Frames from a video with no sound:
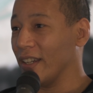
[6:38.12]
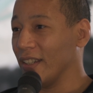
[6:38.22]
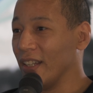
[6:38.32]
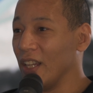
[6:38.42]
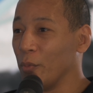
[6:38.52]
Yeah.
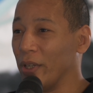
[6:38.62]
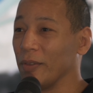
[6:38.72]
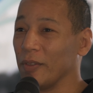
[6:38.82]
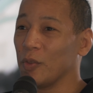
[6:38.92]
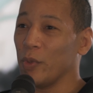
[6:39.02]

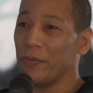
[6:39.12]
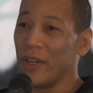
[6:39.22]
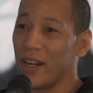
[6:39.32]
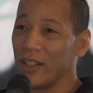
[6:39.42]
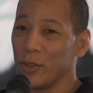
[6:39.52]
But to be
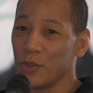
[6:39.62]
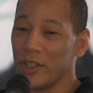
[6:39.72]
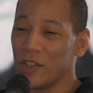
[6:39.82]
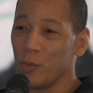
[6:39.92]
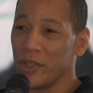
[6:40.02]
fair, I learned
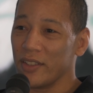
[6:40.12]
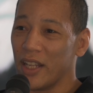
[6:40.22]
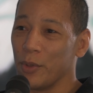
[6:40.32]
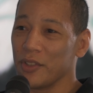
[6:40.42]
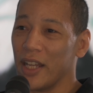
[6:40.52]
jiu-jitsu because
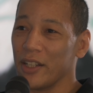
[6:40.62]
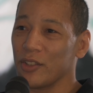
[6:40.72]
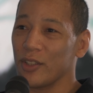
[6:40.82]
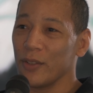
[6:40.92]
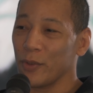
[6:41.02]
I was not
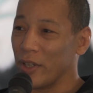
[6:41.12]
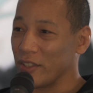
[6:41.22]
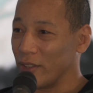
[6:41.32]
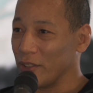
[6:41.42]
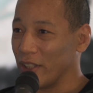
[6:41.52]
as good of a
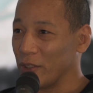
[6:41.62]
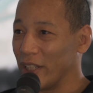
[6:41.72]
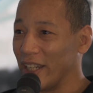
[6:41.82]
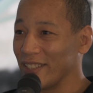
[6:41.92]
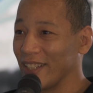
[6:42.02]
wrestler as the other guys.